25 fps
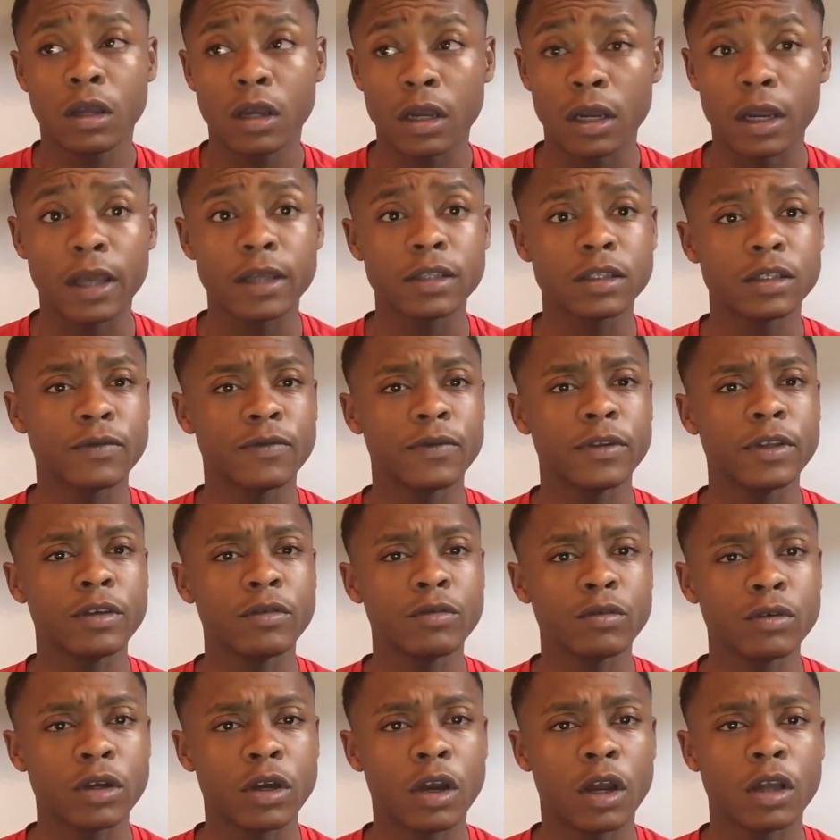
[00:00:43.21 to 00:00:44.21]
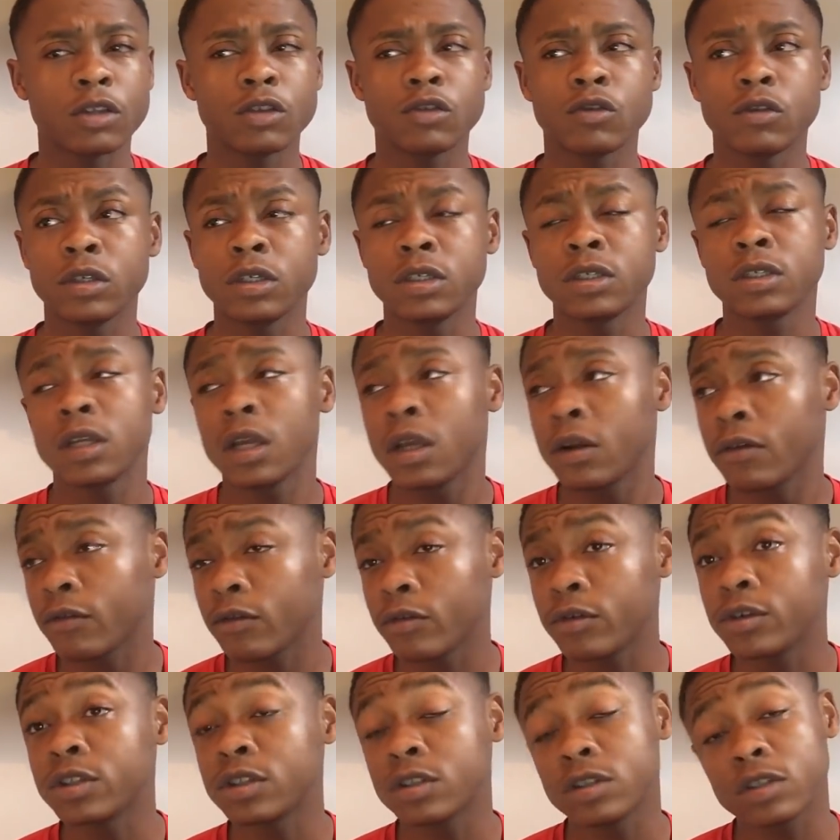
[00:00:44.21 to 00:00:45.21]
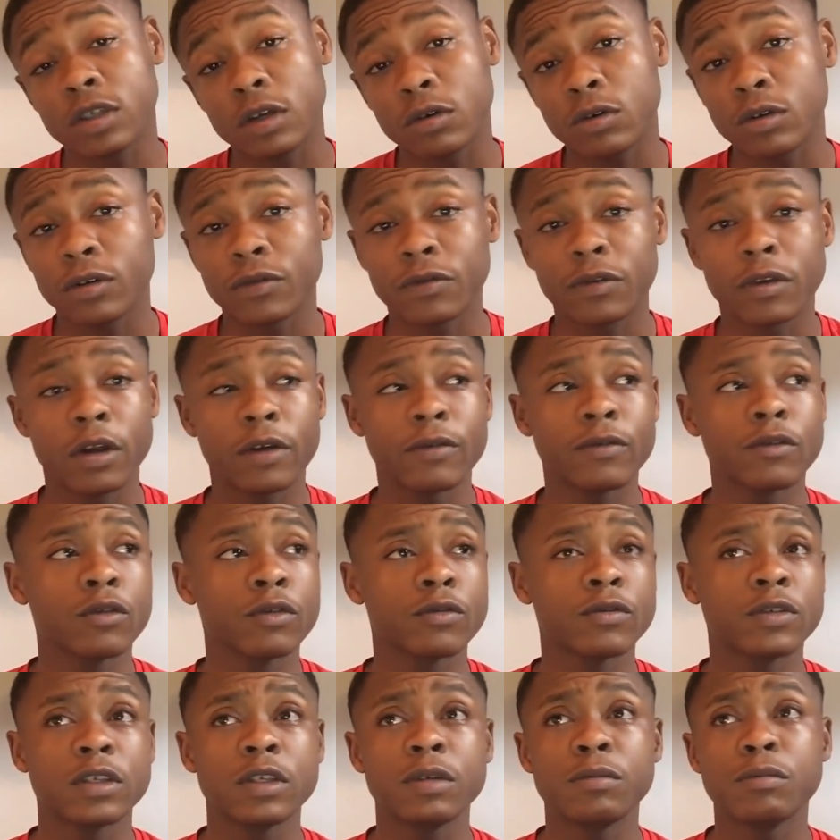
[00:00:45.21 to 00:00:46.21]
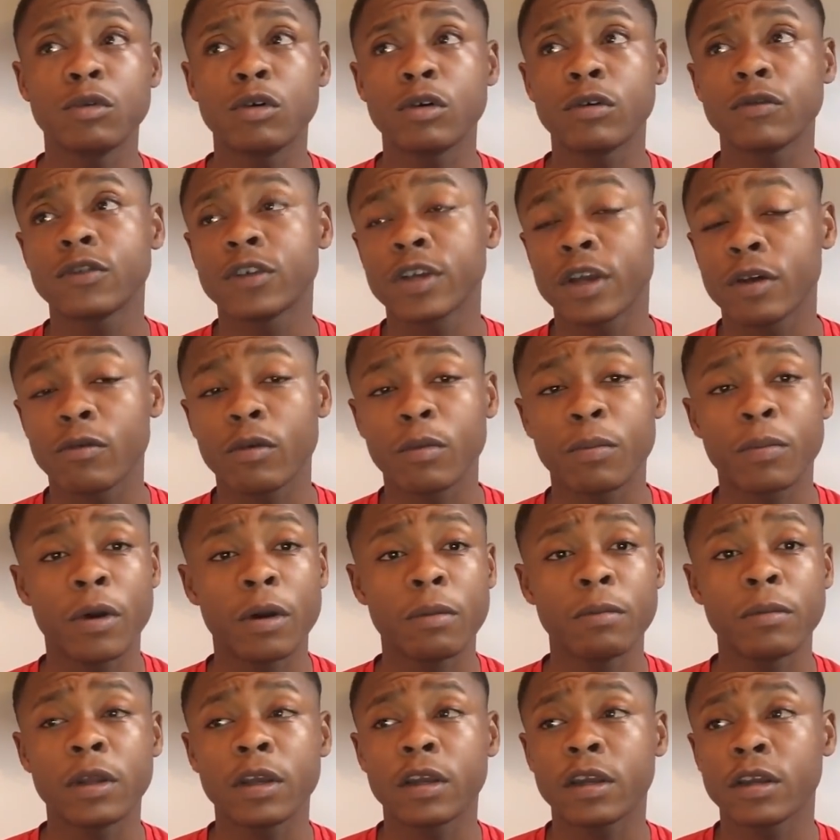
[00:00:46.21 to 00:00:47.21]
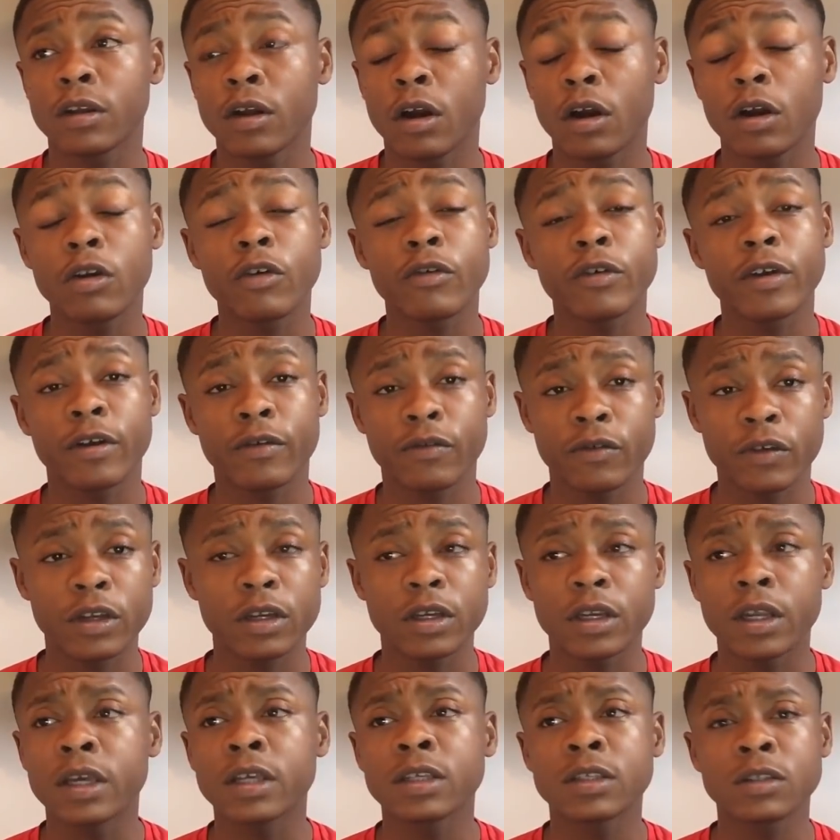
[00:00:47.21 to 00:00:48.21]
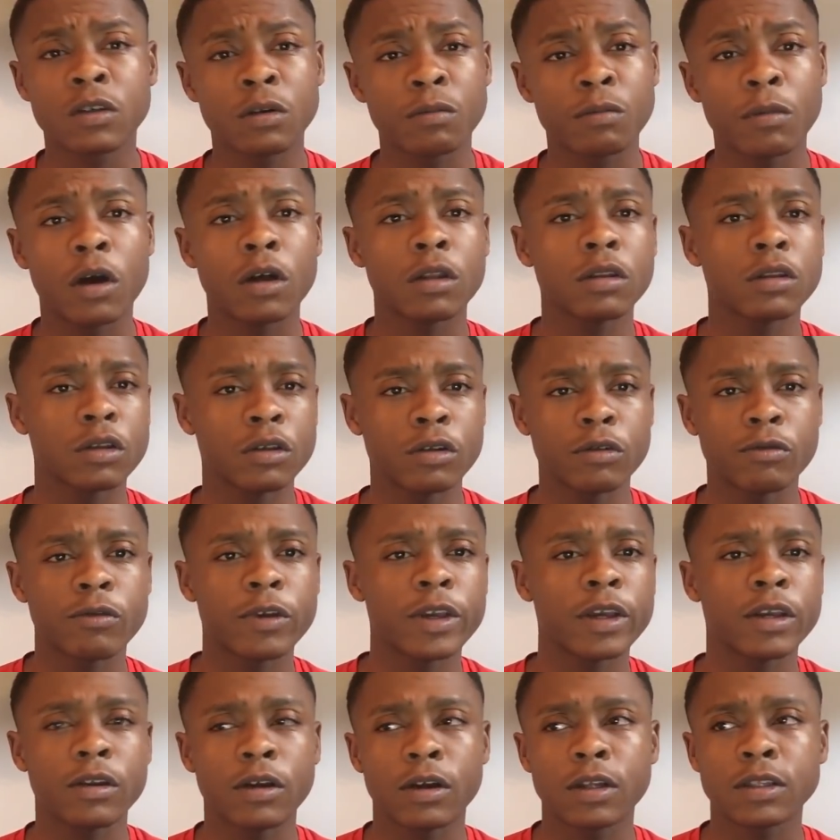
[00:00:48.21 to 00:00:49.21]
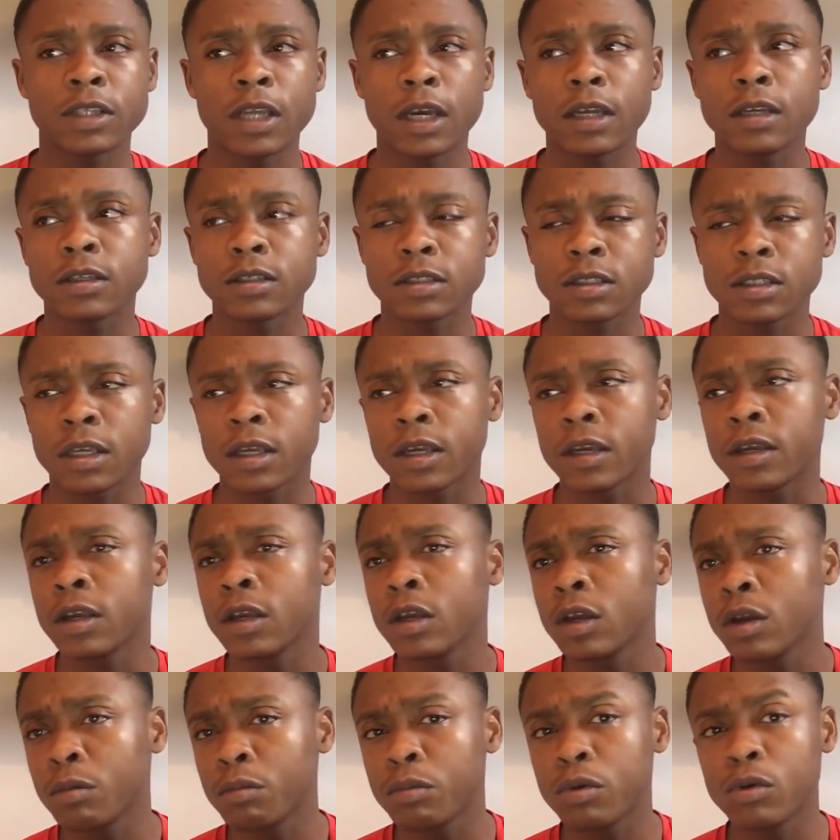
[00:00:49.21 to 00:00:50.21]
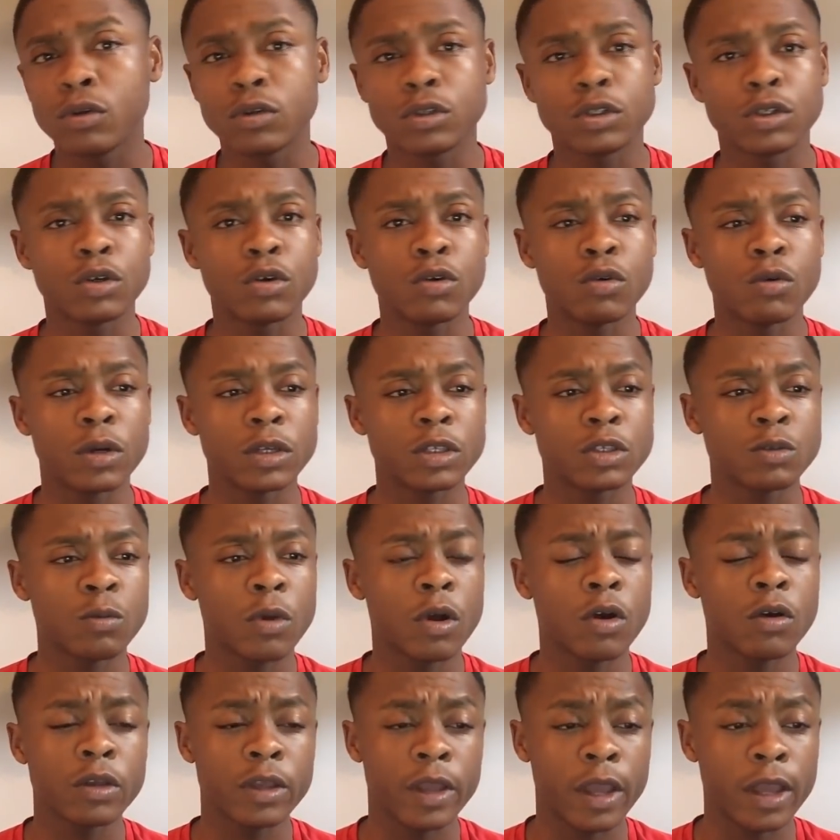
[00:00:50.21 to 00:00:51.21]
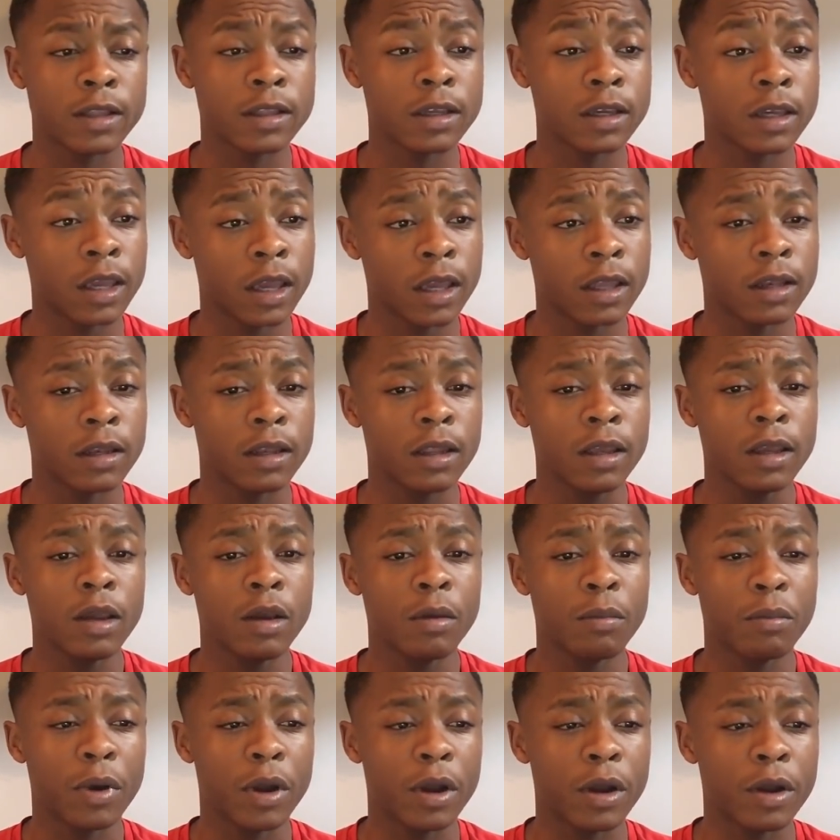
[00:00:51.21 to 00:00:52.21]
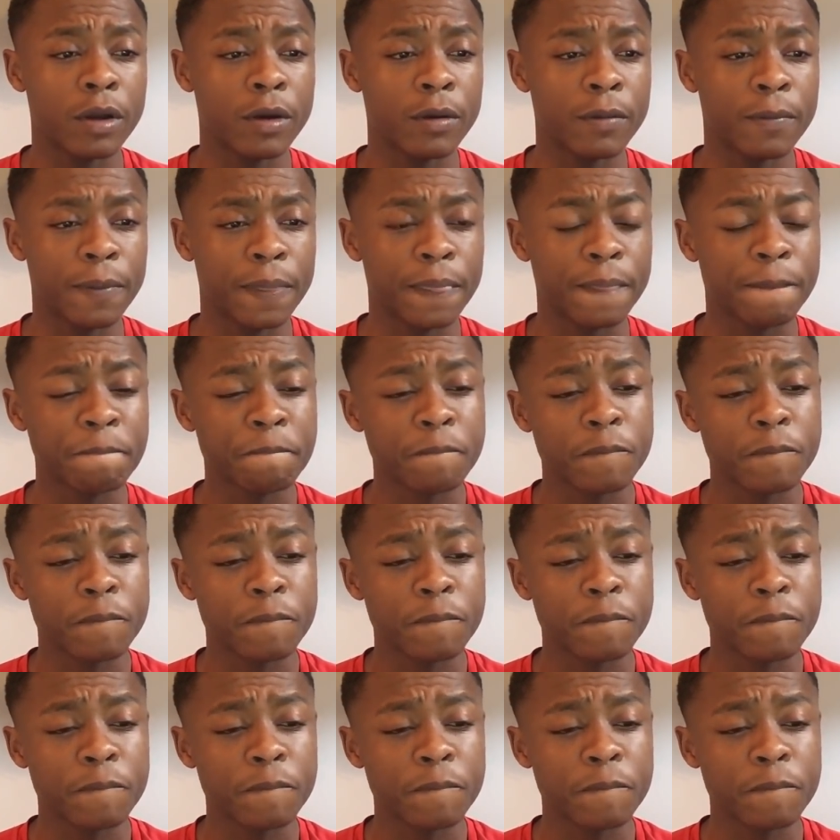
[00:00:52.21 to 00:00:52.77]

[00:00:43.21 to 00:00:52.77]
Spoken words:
Collectively, all the countries, for instance, I would have loved to have seen more of Czech Republic and Hungary. I think there's some under the radar talents there. Portugal as well, yet again. But